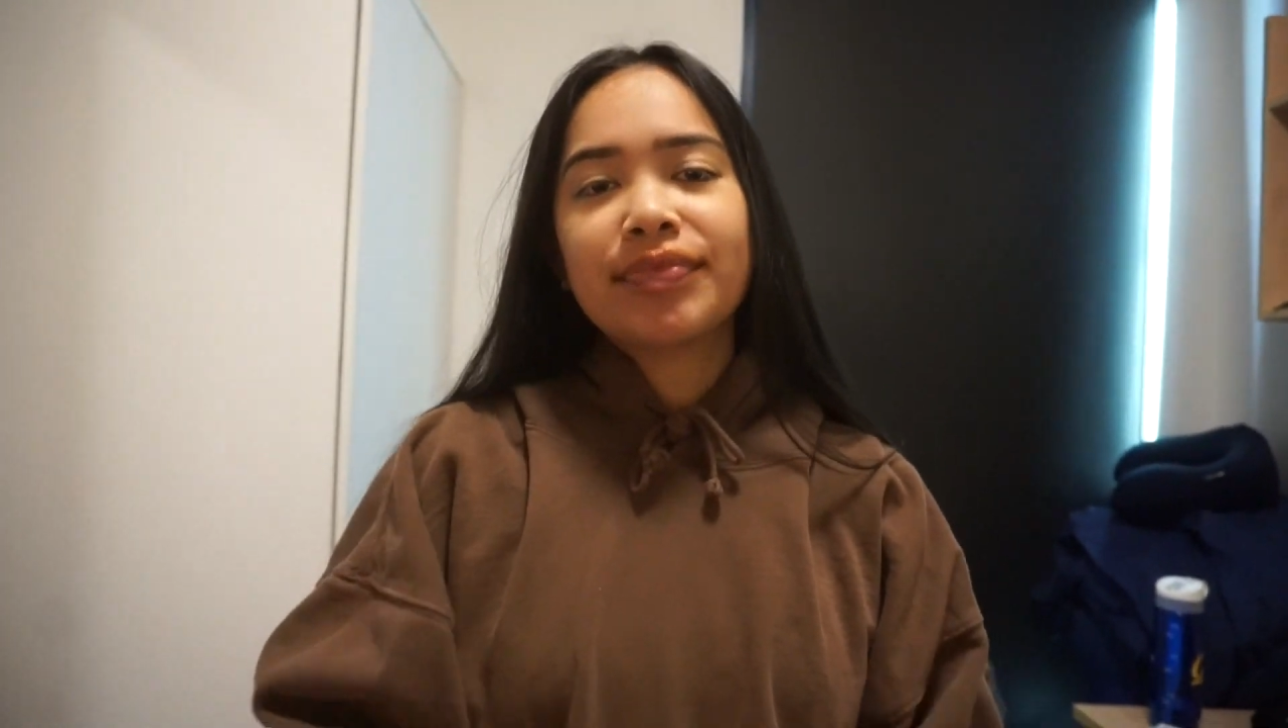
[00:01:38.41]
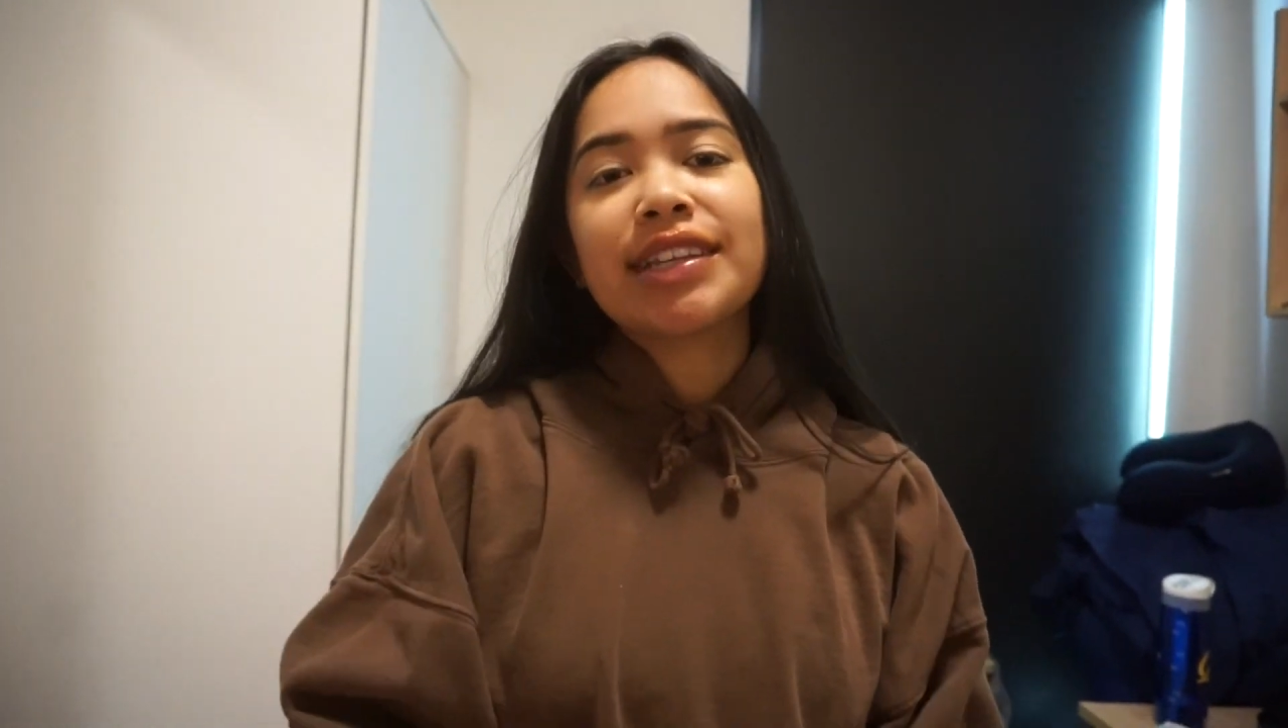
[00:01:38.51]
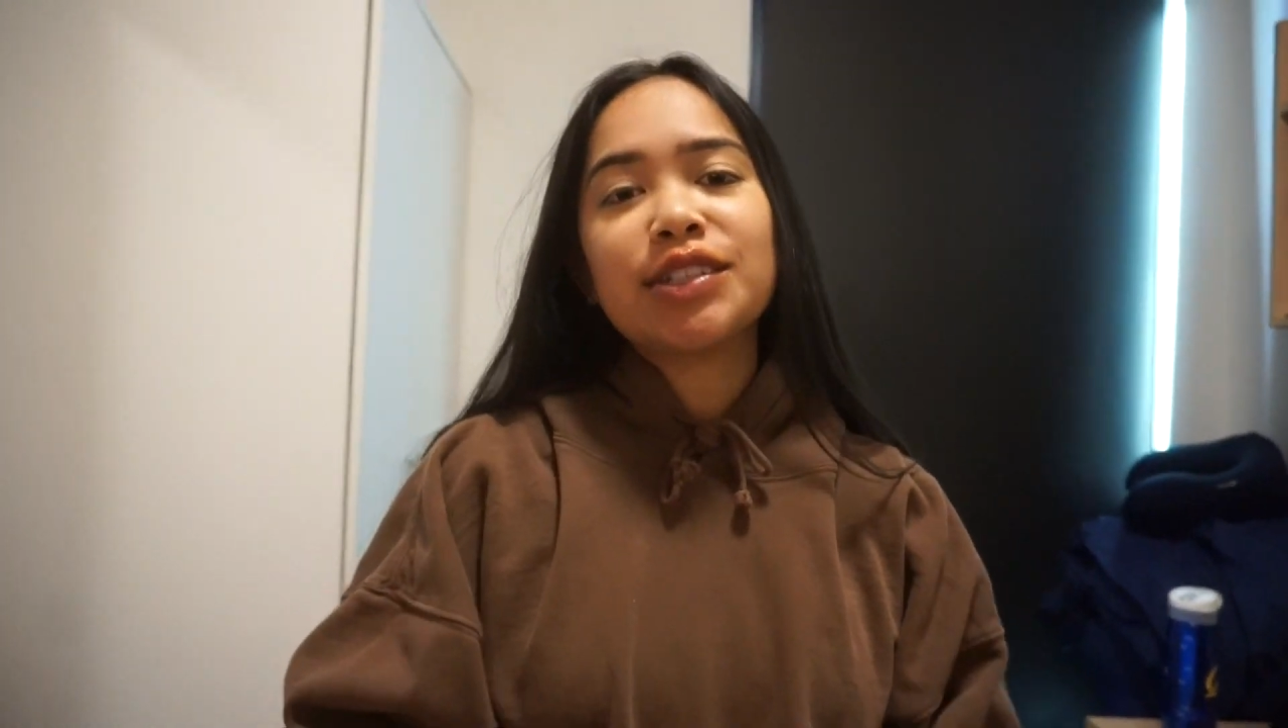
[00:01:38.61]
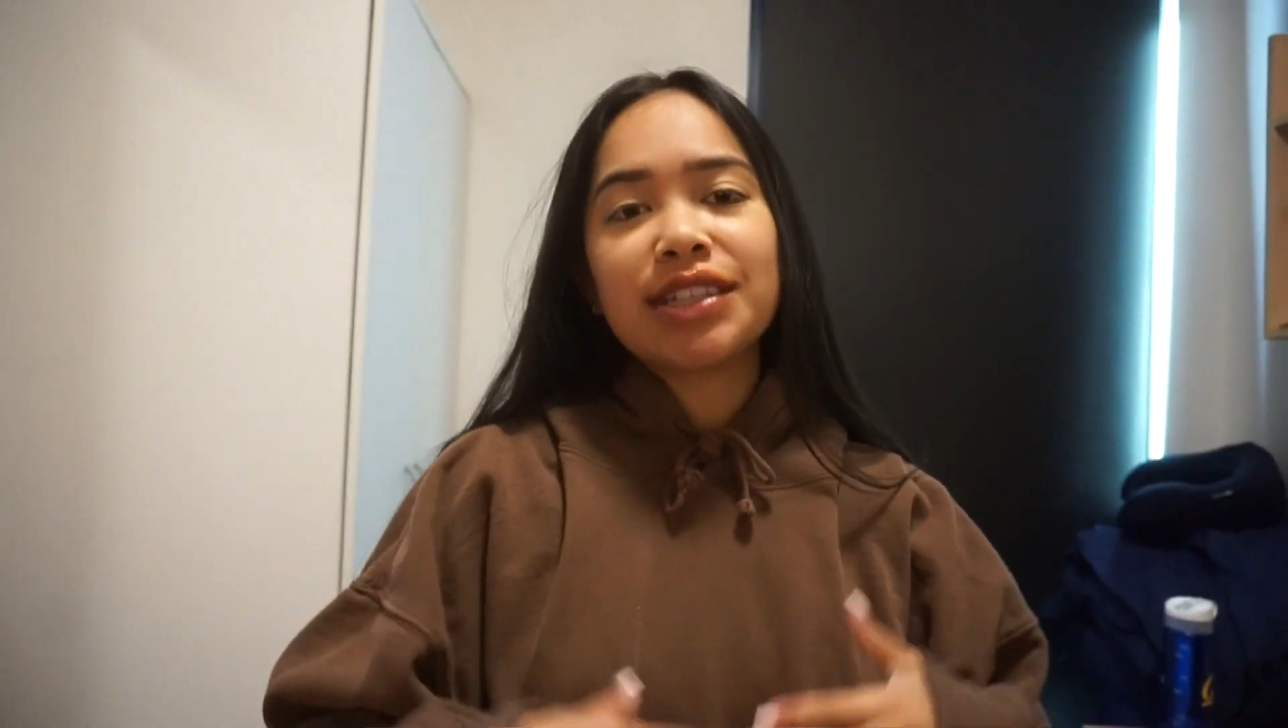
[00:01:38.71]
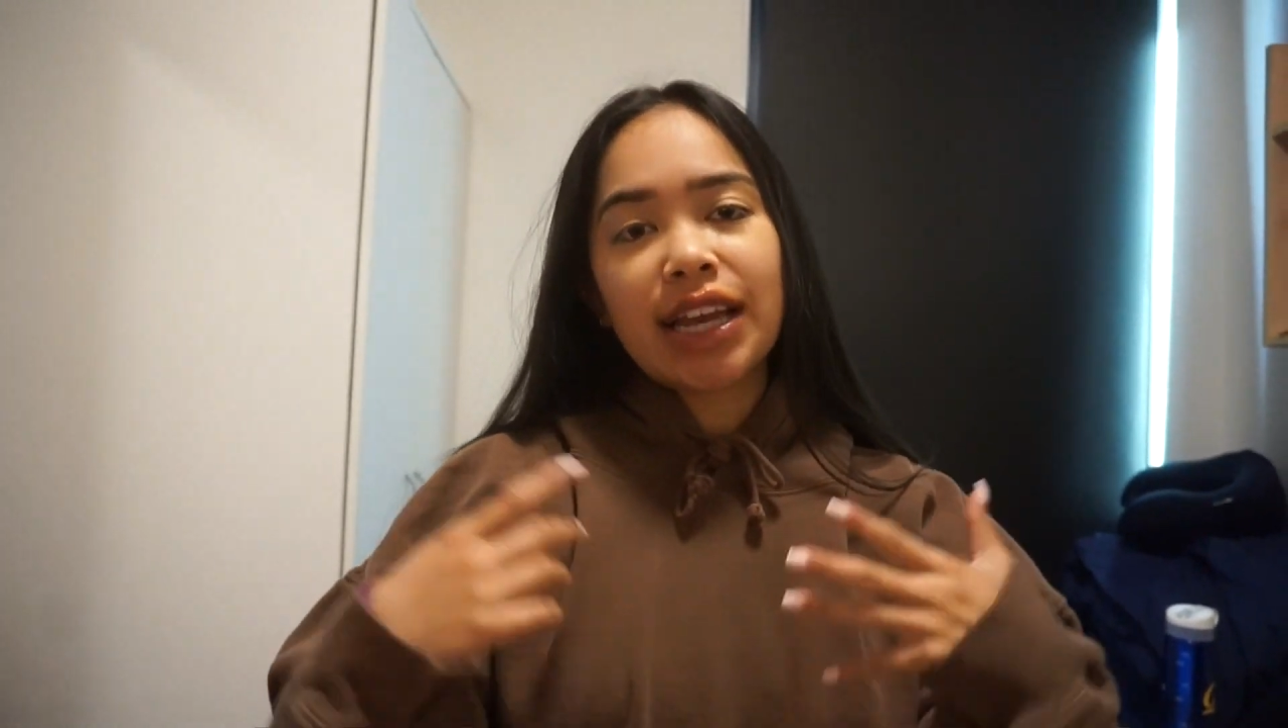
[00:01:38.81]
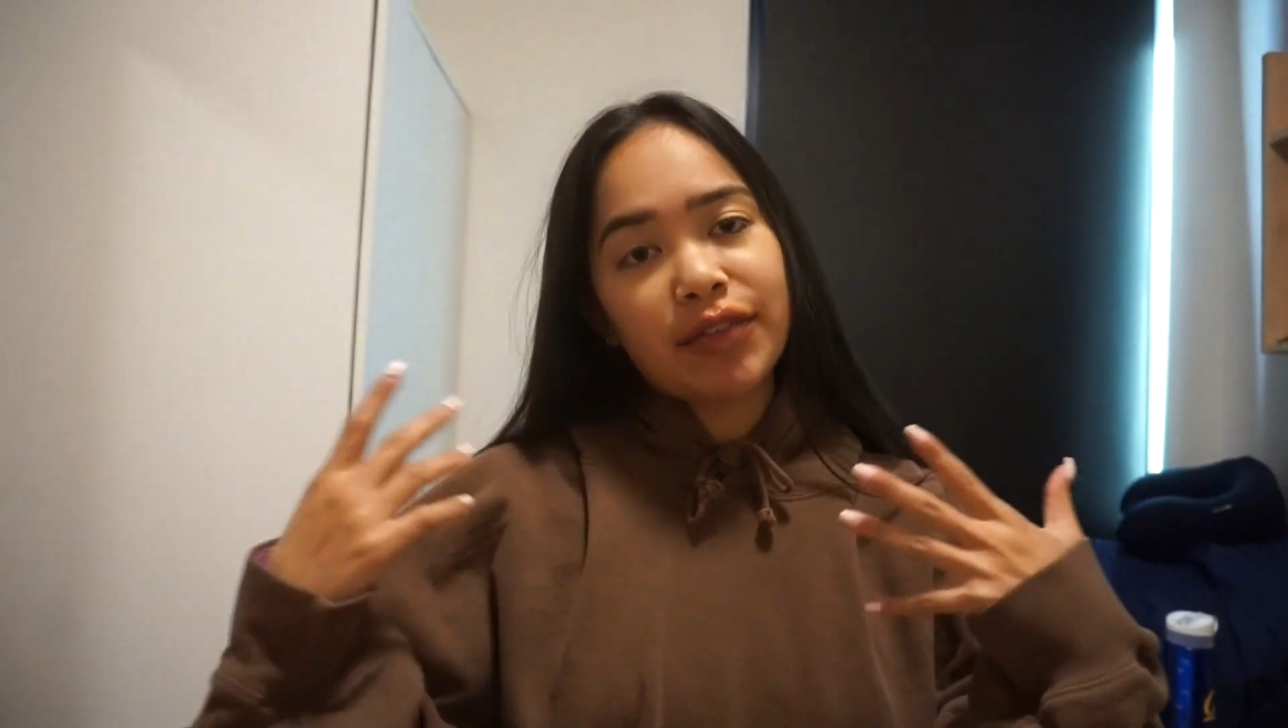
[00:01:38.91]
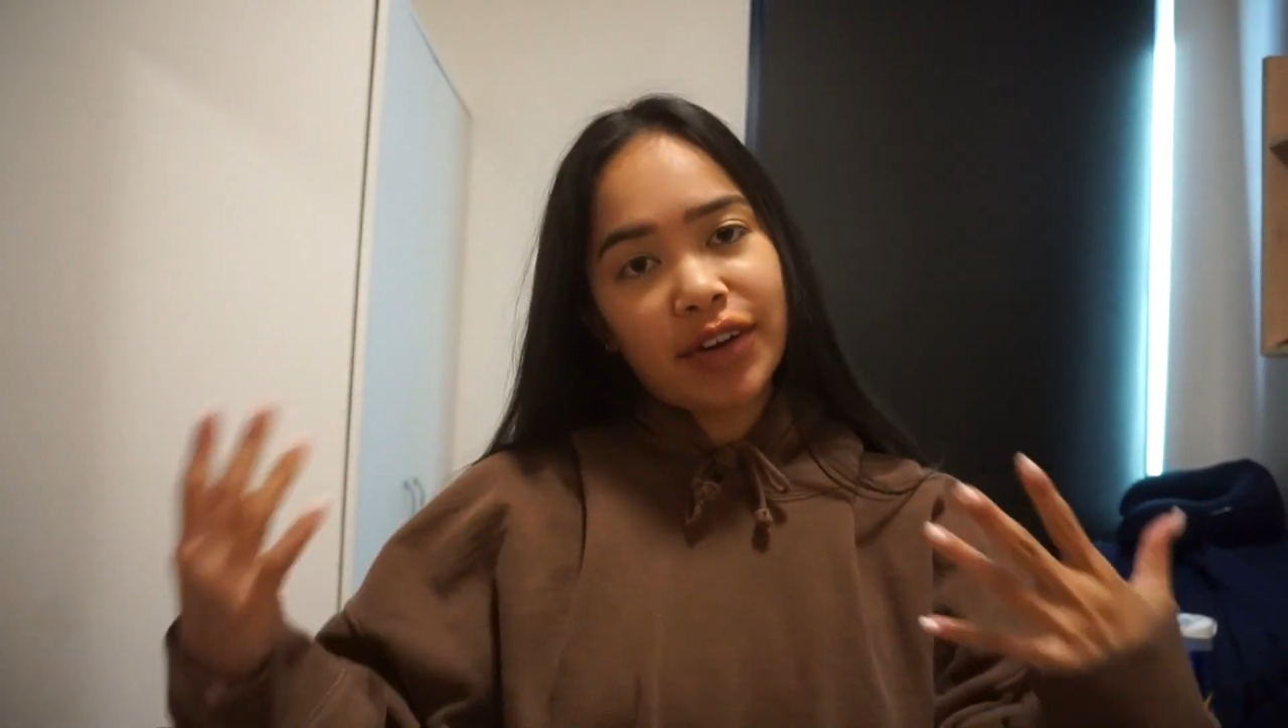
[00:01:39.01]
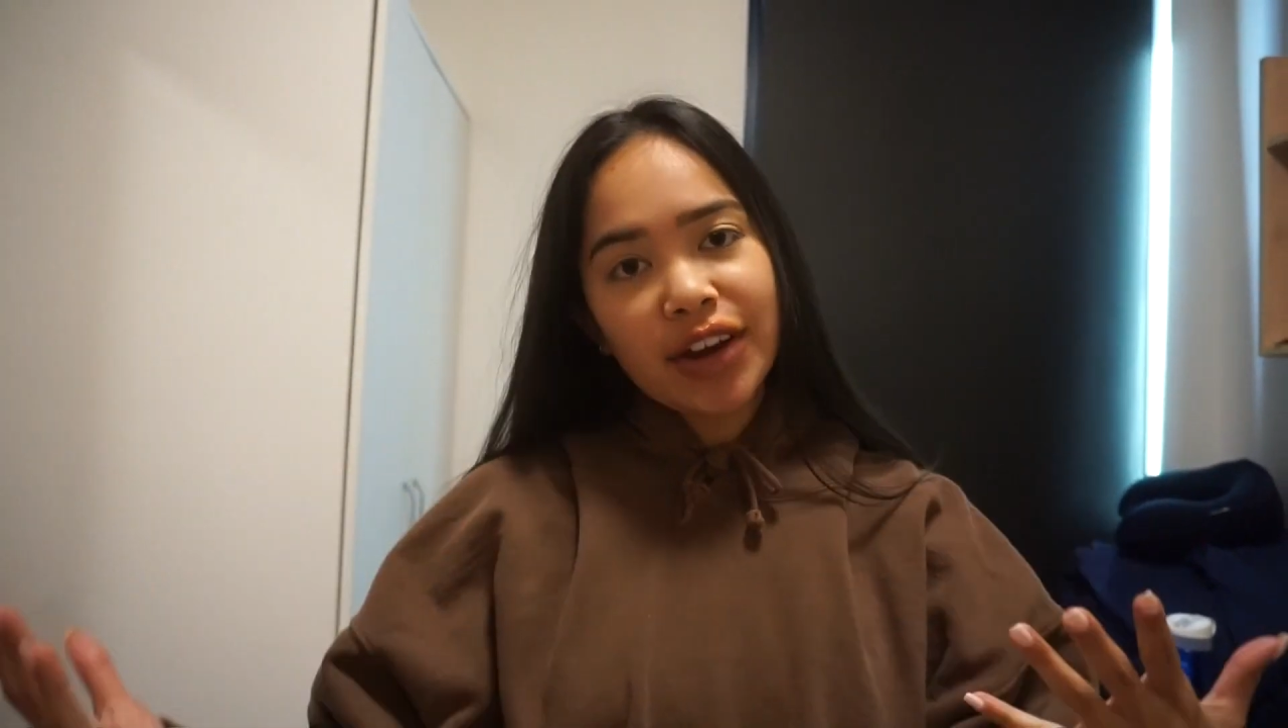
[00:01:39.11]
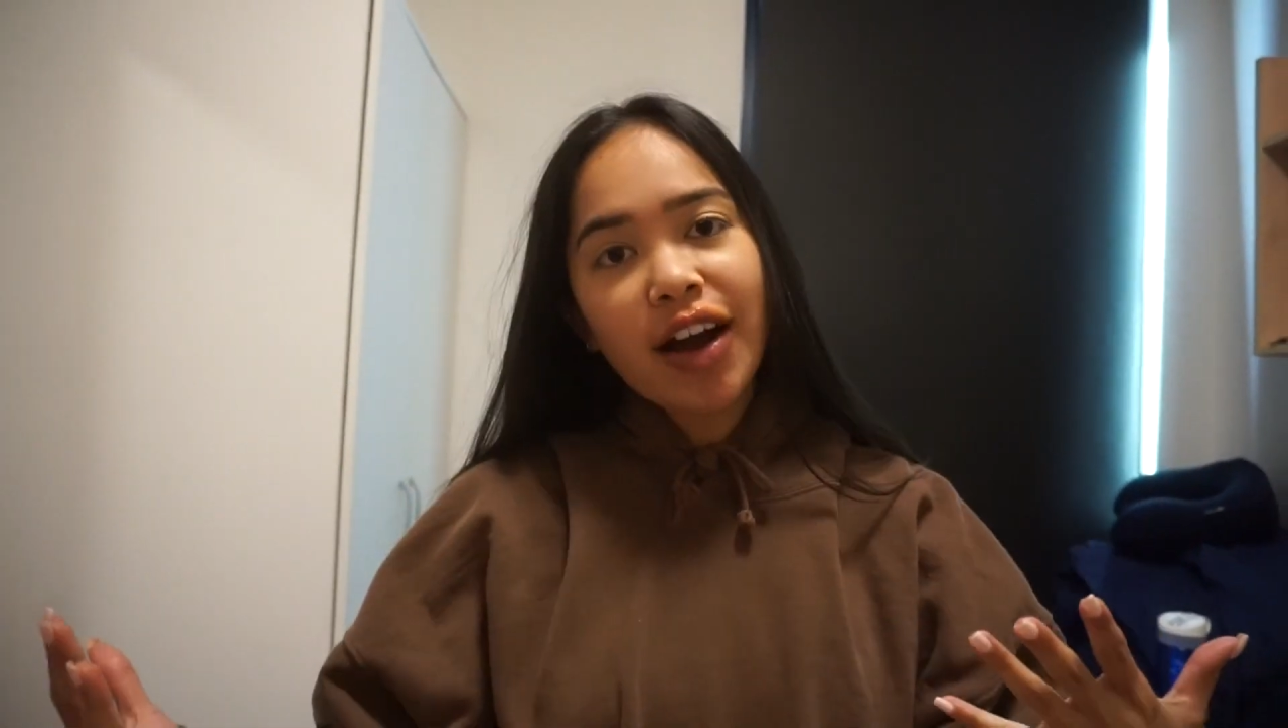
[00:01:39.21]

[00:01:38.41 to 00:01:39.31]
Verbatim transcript: So it's like very